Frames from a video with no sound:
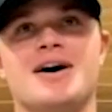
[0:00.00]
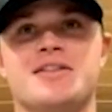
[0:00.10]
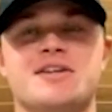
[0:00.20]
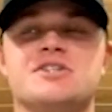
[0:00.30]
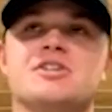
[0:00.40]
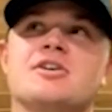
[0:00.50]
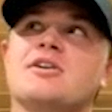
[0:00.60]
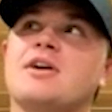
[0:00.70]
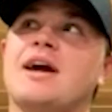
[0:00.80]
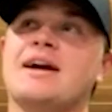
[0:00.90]
This
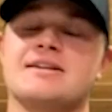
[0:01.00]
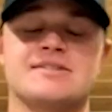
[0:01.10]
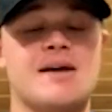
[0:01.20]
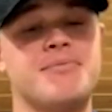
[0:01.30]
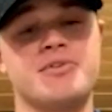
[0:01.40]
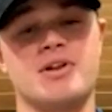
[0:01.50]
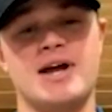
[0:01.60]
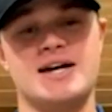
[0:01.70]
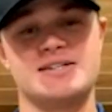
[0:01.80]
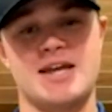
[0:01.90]
year, except for the
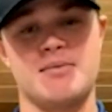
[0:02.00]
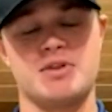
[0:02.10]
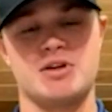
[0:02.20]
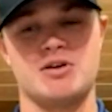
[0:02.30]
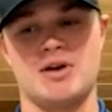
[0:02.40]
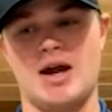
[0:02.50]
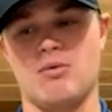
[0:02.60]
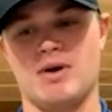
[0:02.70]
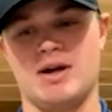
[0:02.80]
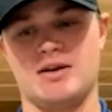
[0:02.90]
last game of the year, I
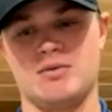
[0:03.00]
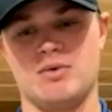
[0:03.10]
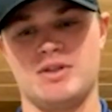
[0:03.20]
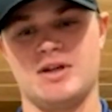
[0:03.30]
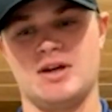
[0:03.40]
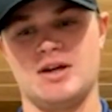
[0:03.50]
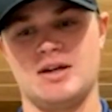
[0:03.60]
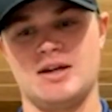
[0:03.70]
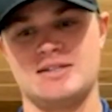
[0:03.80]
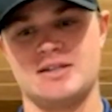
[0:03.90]
went with
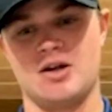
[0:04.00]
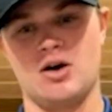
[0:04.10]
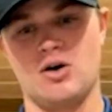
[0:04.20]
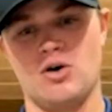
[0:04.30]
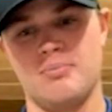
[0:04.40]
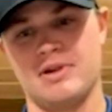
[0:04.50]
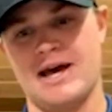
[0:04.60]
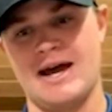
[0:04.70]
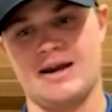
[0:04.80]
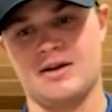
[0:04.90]
it's an all
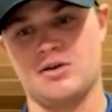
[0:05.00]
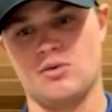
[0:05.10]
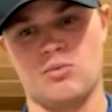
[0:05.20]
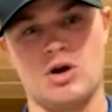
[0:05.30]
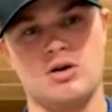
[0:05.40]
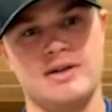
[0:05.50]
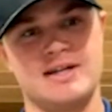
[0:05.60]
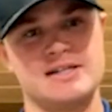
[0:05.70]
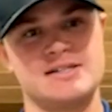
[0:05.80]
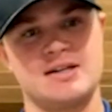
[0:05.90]
black
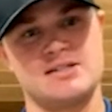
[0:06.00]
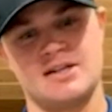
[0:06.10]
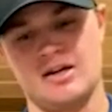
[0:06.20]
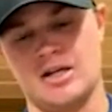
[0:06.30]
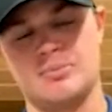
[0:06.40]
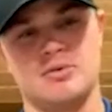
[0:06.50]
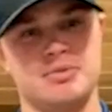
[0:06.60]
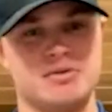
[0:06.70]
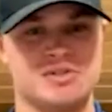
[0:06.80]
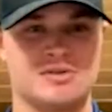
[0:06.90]
Rawlings and it's got a couple of
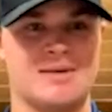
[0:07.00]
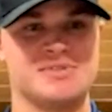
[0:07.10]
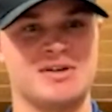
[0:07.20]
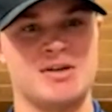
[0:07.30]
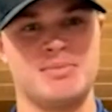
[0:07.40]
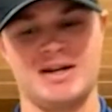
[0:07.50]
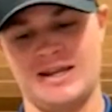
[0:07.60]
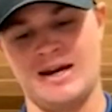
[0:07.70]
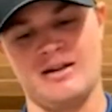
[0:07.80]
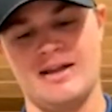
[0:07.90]
blue stripes on it, but I
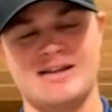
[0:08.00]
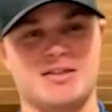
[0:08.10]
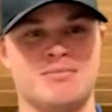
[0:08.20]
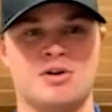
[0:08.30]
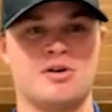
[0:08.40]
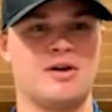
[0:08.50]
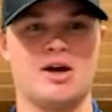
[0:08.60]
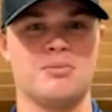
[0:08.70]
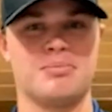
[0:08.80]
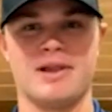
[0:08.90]
kind of like the murdered
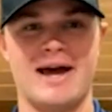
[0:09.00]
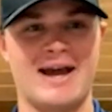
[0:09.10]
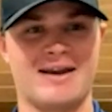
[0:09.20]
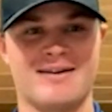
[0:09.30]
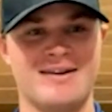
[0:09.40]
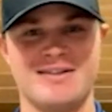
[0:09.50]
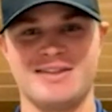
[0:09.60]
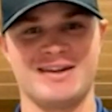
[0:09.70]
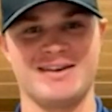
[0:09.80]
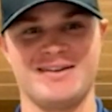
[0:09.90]
out black
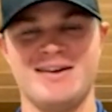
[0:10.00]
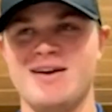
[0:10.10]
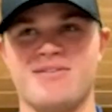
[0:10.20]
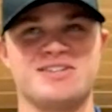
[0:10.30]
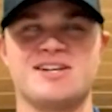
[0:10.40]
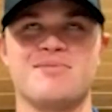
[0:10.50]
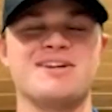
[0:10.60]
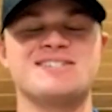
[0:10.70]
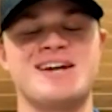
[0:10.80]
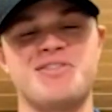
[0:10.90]
thing. For some
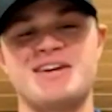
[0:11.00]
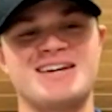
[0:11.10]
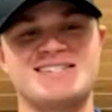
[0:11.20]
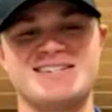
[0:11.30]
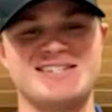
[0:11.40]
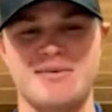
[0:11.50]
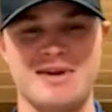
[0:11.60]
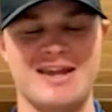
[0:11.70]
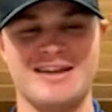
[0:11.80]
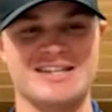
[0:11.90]
reason, I think it's
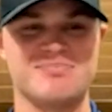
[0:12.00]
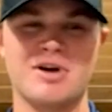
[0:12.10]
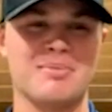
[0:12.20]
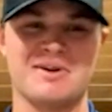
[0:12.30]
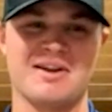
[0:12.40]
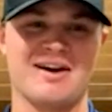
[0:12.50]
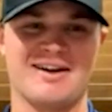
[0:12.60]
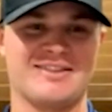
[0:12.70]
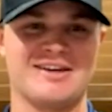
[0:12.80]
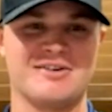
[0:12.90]
intimidating. It's probably
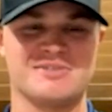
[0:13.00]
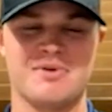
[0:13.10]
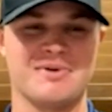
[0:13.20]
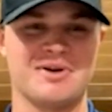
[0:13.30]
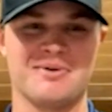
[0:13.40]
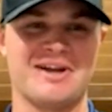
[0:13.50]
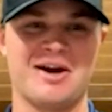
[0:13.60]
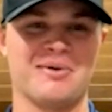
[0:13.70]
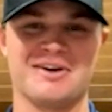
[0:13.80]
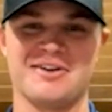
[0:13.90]
not. The hitters probably don't
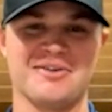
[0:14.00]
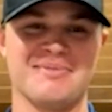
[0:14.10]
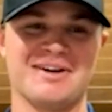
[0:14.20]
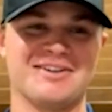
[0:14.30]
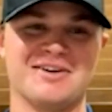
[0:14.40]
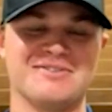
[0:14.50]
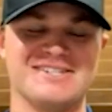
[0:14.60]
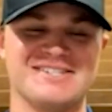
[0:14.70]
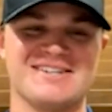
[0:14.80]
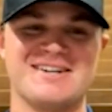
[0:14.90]
care what color my glove
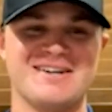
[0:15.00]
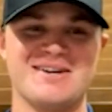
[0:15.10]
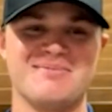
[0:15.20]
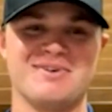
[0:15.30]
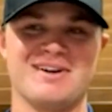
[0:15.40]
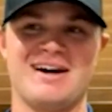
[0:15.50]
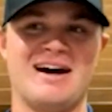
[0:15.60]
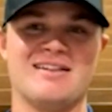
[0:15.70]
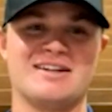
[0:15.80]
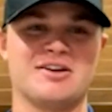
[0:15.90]
is, but
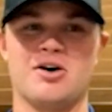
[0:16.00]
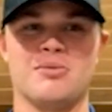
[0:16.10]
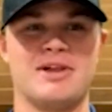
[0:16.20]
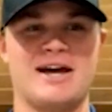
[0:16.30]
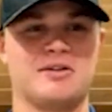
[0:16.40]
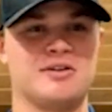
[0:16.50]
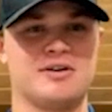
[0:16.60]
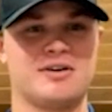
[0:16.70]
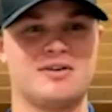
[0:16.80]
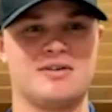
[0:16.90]
I like the all black
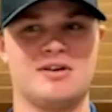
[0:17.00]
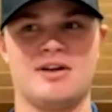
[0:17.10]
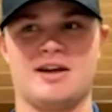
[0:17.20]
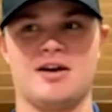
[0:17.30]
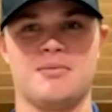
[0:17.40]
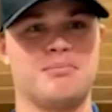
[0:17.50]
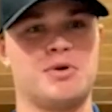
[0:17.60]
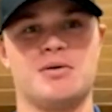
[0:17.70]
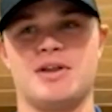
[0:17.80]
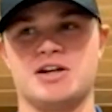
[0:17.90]
look.
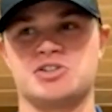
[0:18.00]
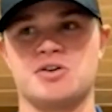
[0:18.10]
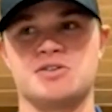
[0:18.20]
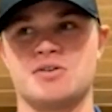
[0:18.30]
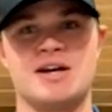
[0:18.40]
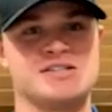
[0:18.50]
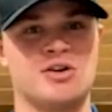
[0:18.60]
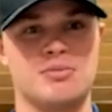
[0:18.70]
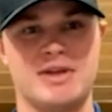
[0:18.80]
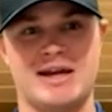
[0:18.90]
Like Scherzer has an
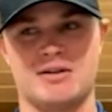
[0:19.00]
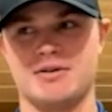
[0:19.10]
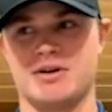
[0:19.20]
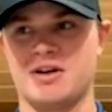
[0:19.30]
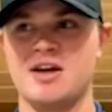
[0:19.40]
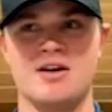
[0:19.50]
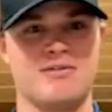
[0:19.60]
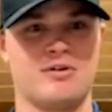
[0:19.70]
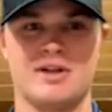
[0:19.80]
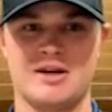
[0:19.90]
all black look.
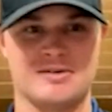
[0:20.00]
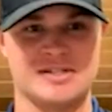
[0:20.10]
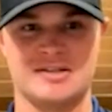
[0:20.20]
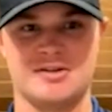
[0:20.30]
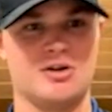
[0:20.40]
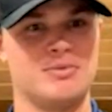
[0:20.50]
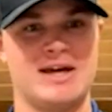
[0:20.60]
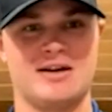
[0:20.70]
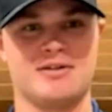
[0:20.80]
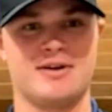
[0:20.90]
Verlander's got the all
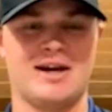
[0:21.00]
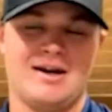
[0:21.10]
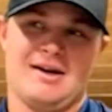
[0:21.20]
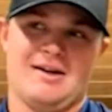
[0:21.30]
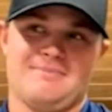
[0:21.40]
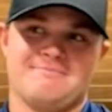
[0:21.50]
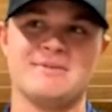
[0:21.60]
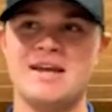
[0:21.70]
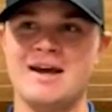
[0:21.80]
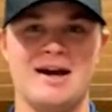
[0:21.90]
black look. I
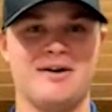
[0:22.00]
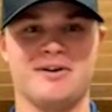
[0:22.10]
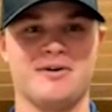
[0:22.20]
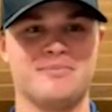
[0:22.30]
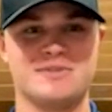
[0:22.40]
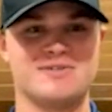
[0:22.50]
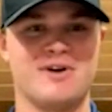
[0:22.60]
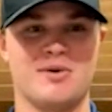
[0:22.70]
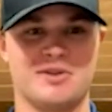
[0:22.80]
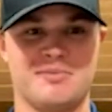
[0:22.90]
don't know. Just
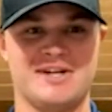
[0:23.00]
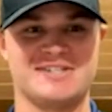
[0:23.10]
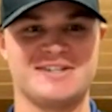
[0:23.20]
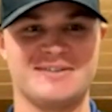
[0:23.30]
following the best.